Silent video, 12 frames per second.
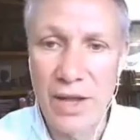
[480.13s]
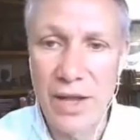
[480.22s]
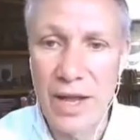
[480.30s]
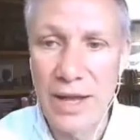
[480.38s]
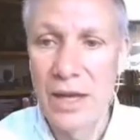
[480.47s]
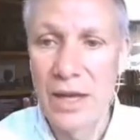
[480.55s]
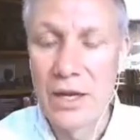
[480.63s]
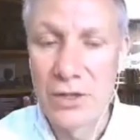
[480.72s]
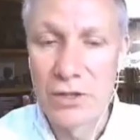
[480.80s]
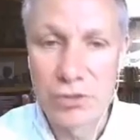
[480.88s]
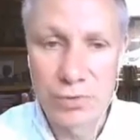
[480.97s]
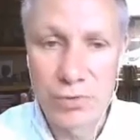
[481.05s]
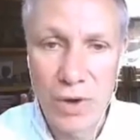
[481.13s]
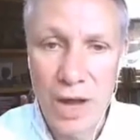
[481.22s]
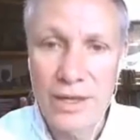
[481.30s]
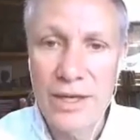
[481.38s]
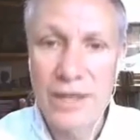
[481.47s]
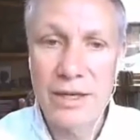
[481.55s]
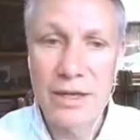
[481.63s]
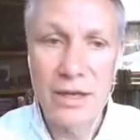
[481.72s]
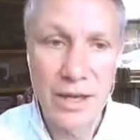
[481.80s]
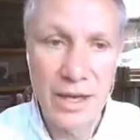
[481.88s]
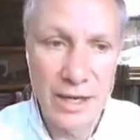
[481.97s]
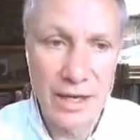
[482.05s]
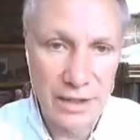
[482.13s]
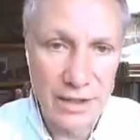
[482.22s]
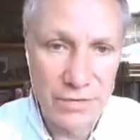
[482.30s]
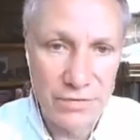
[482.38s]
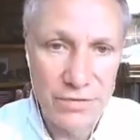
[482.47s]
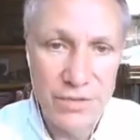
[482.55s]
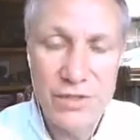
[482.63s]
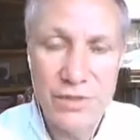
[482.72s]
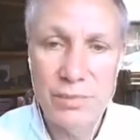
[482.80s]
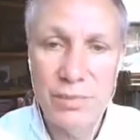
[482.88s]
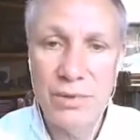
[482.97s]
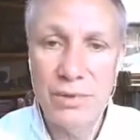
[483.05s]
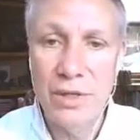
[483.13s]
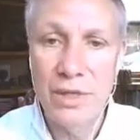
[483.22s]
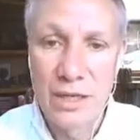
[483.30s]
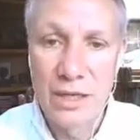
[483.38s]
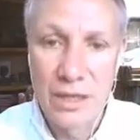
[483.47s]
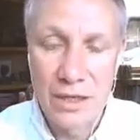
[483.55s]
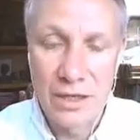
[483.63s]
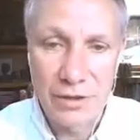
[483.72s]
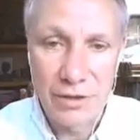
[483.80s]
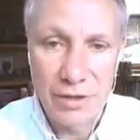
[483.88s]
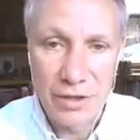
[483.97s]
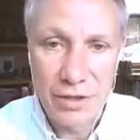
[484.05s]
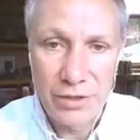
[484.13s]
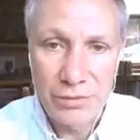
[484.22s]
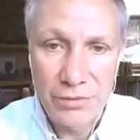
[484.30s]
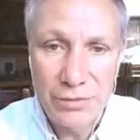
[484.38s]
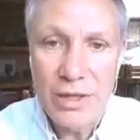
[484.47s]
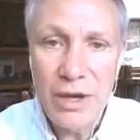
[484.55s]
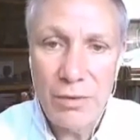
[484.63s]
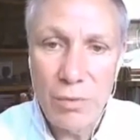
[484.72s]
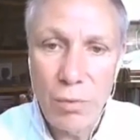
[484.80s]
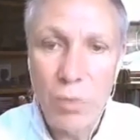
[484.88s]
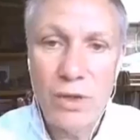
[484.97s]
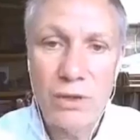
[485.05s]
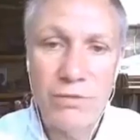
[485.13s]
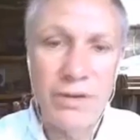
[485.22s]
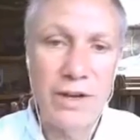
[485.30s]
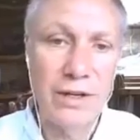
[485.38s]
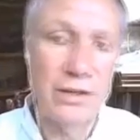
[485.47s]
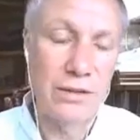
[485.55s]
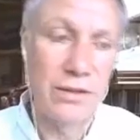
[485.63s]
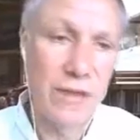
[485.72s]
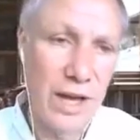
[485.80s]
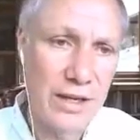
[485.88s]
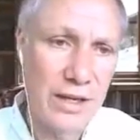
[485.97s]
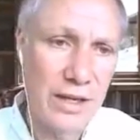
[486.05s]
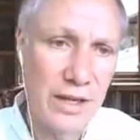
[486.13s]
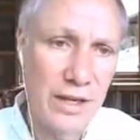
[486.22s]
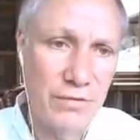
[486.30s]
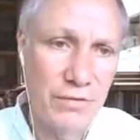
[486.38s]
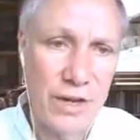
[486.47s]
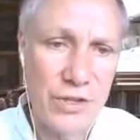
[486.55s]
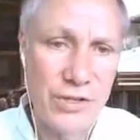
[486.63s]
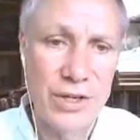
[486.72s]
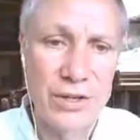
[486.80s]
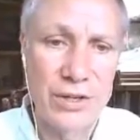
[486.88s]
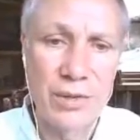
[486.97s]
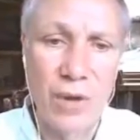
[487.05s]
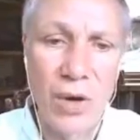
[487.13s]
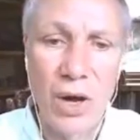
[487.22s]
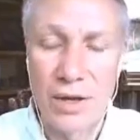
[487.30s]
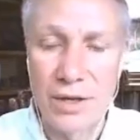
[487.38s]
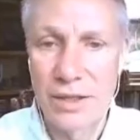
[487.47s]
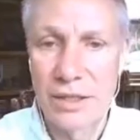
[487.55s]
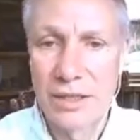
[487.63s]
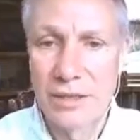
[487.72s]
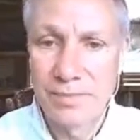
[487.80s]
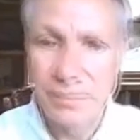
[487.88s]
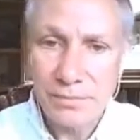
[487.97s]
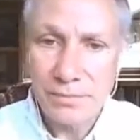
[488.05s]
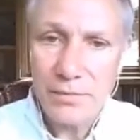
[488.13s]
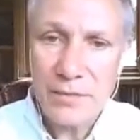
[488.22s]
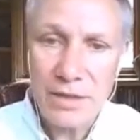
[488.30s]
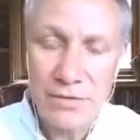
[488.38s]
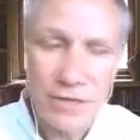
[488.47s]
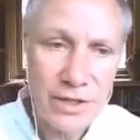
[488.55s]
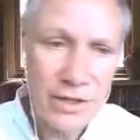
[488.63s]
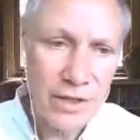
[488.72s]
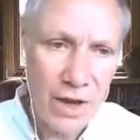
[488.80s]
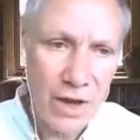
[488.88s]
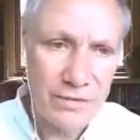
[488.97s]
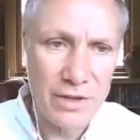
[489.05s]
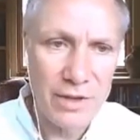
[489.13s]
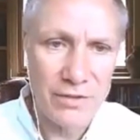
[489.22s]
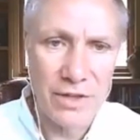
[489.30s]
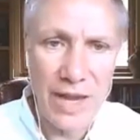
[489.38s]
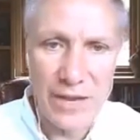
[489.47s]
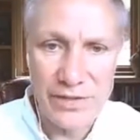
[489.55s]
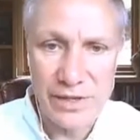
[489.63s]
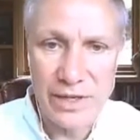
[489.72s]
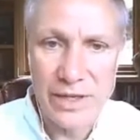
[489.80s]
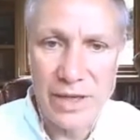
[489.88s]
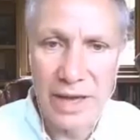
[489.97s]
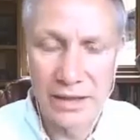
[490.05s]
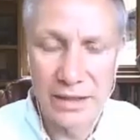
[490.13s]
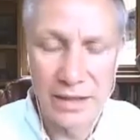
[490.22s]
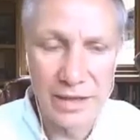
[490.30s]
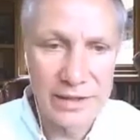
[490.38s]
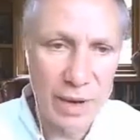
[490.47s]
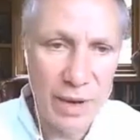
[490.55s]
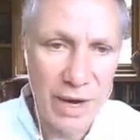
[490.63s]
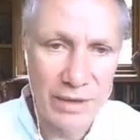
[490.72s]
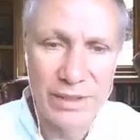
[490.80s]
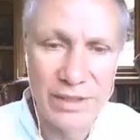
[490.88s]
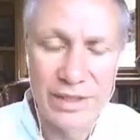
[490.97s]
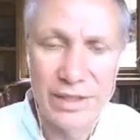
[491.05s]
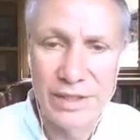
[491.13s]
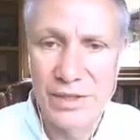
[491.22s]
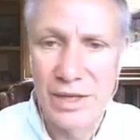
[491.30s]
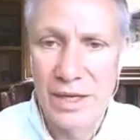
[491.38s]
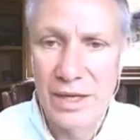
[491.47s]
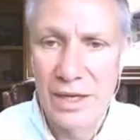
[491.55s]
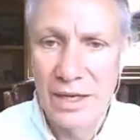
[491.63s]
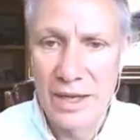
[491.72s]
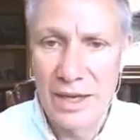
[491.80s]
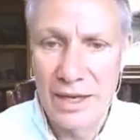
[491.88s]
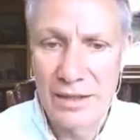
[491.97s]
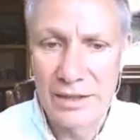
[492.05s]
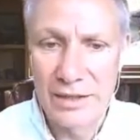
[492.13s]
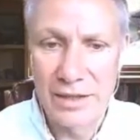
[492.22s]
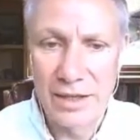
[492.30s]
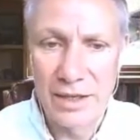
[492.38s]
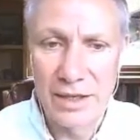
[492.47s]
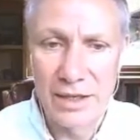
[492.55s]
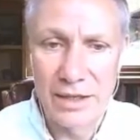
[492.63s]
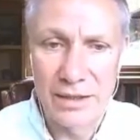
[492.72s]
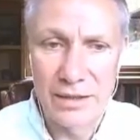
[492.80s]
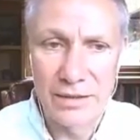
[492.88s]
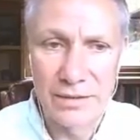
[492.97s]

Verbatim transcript: like chronic and invisible guerrilla warfare like infection in the body. Very often of the nasty kind like spirochetes and uh,